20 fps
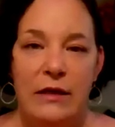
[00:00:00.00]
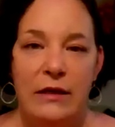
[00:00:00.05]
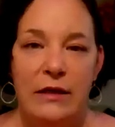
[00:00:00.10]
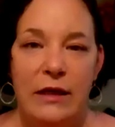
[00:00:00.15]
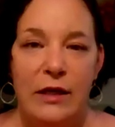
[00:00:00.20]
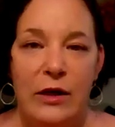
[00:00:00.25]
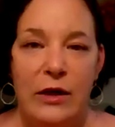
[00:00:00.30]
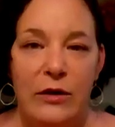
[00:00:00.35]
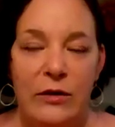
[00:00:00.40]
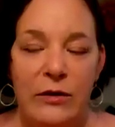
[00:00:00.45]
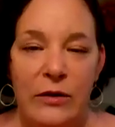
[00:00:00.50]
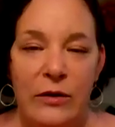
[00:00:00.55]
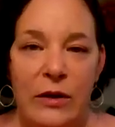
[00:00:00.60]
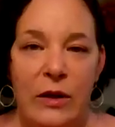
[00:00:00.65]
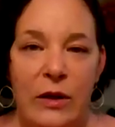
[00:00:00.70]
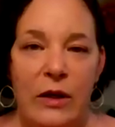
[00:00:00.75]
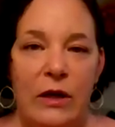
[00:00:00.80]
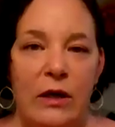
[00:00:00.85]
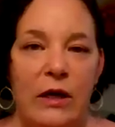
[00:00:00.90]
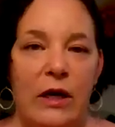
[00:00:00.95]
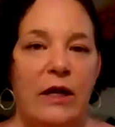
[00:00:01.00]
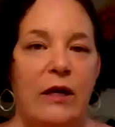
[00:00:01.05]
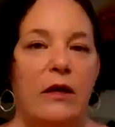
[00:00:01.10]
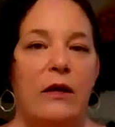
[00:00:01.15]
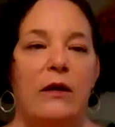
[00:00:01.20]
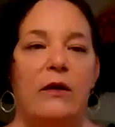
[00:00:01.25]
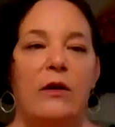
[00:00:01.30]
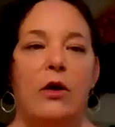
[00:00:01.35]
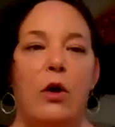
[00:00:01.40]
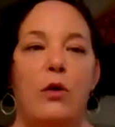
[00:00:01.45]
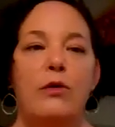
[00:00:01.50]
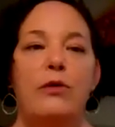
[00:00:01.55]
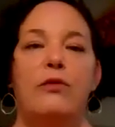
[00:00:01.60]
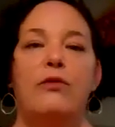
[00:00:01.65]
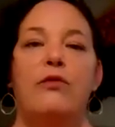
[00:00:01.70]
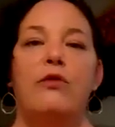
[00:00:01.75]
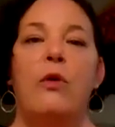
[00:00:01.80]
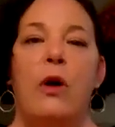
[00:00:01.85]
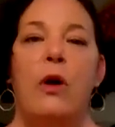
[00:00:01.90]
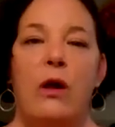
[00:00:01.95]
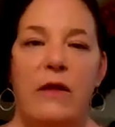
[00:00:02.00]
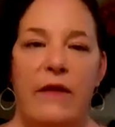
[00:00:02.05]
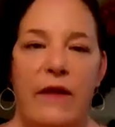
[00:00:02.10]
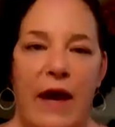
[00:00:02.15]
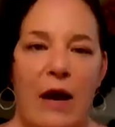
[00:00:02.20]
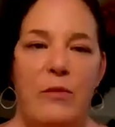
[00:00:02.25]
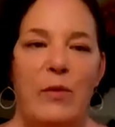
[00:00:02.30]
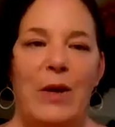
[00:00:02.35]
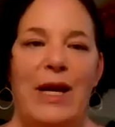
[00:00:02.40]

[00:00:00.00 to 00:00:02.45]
got to go through all that.